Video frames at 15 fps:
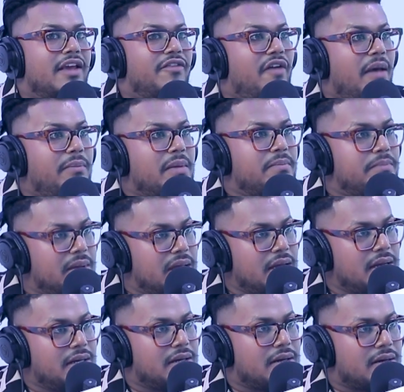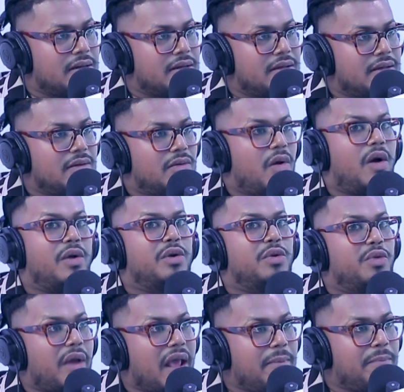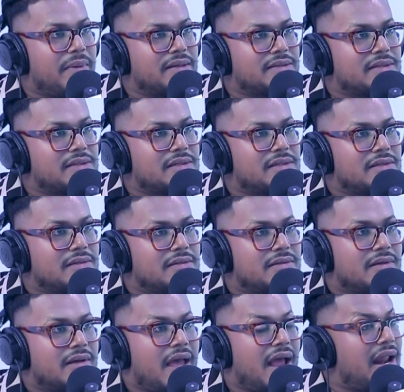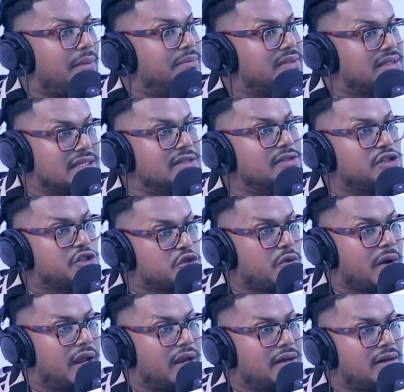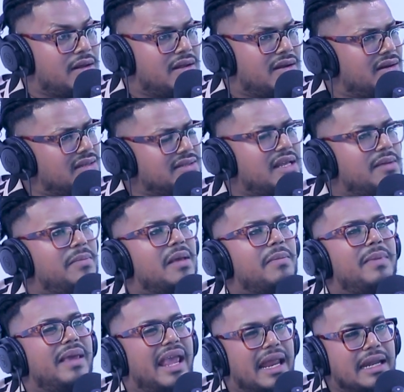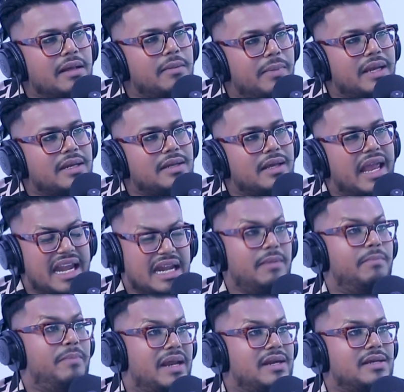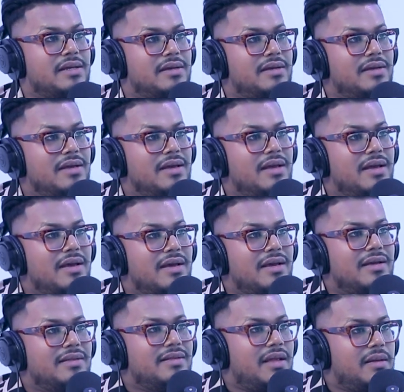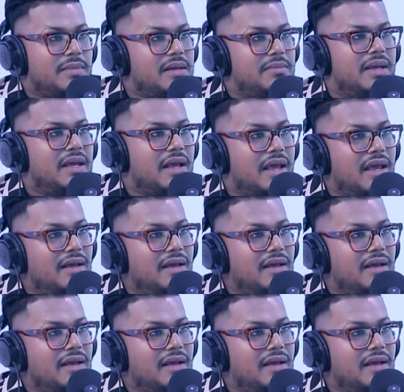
I'm a murderer or a rapist and I'm still straight, does that make me any better than me being gay?